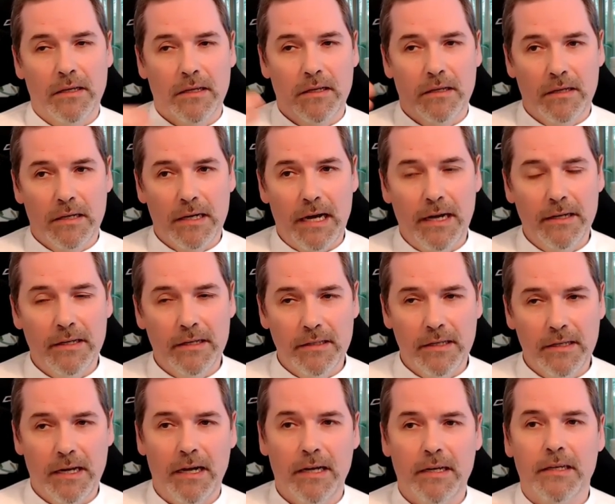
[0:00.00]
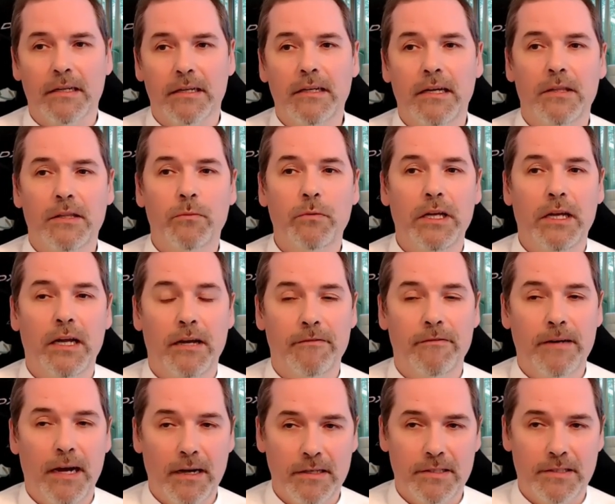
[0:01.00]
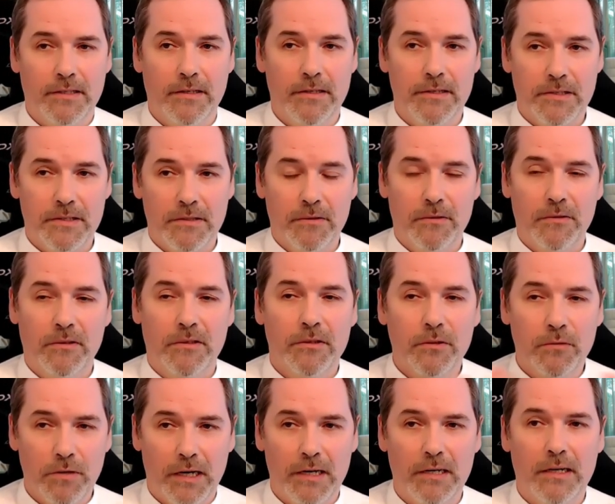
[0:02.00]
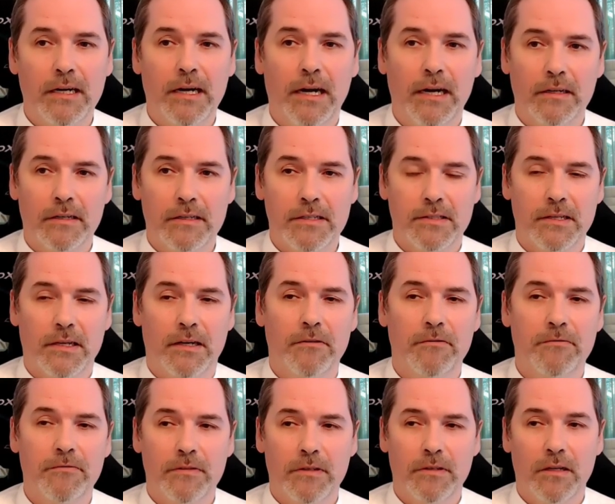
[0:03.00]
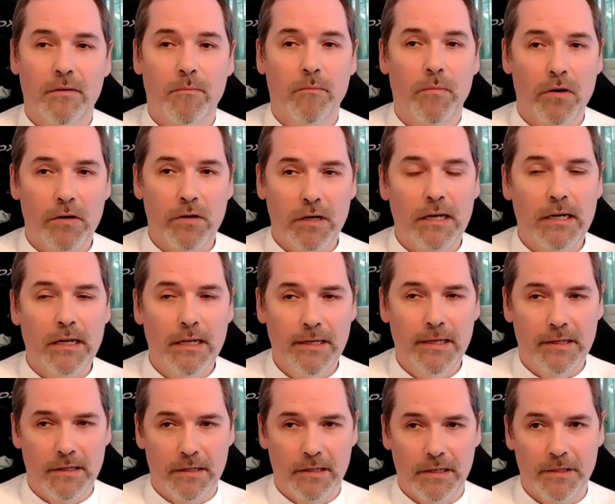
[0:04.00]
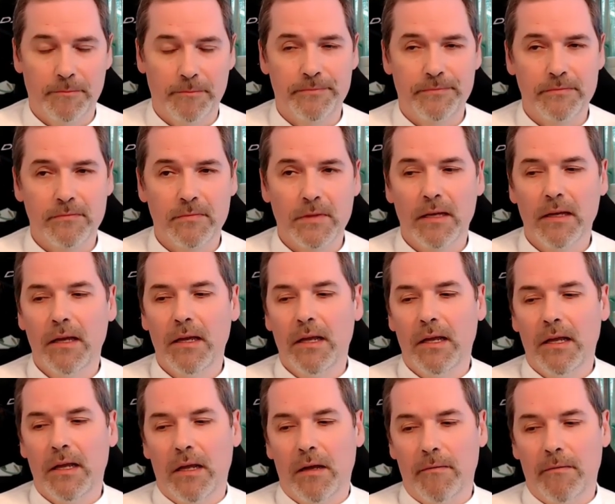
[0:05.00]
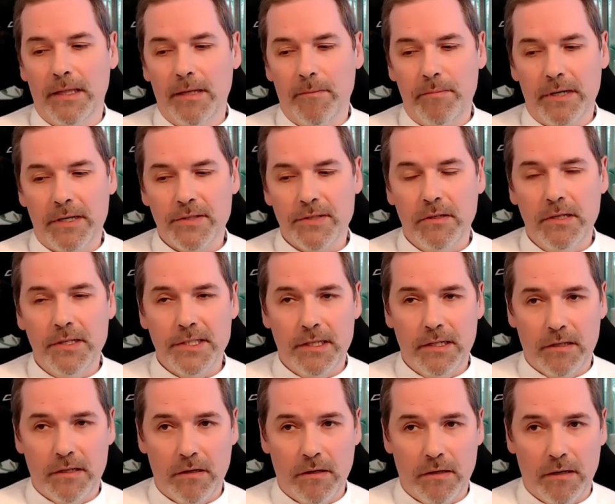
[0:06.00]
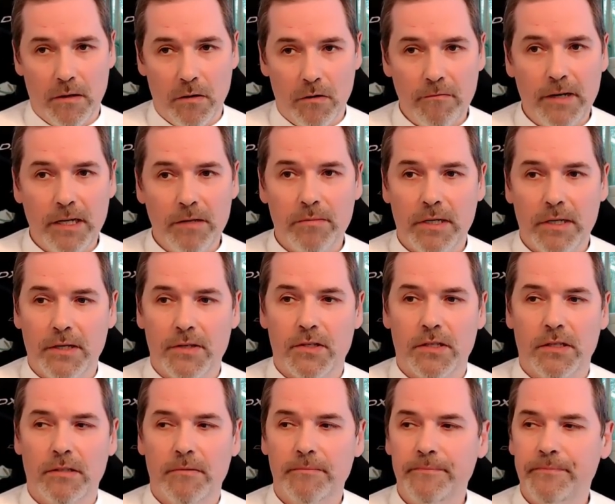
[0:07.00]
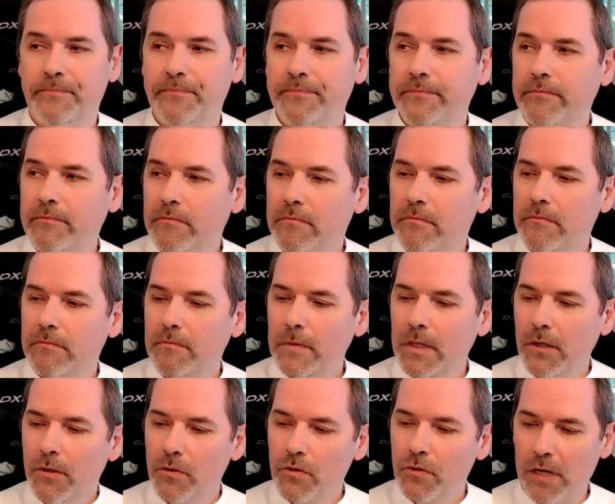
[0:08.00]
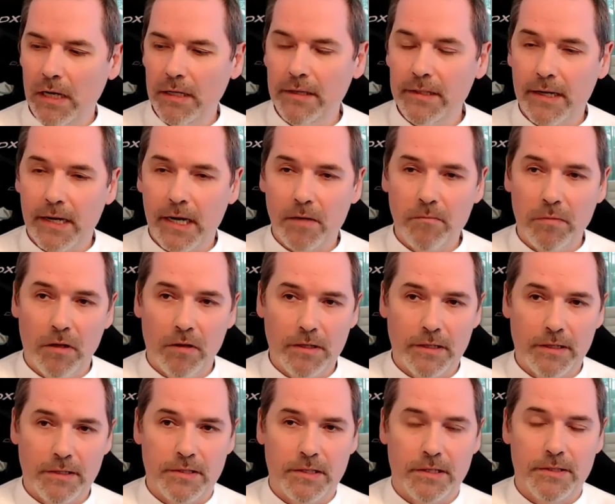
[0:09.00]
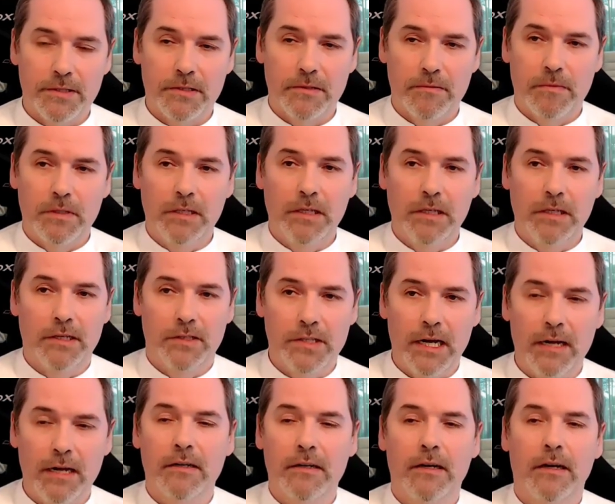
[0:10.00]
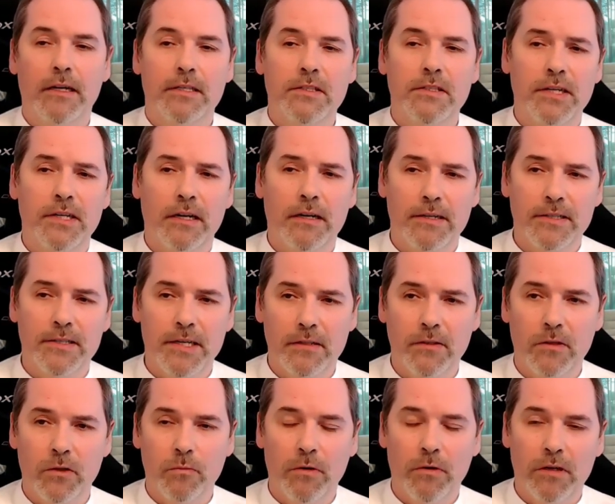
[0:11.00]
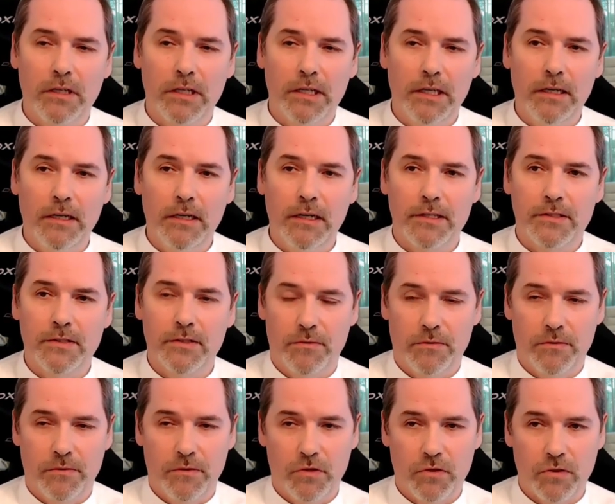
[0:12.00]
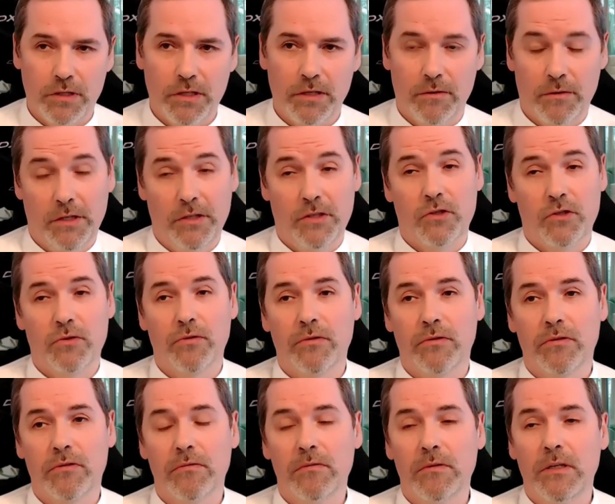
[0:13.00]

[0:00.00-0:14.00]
higher and higher, and we have access to our higher self more clearly. When a person is in low vibration, usually there are blockages in the chakras. Chakras are not working as it should.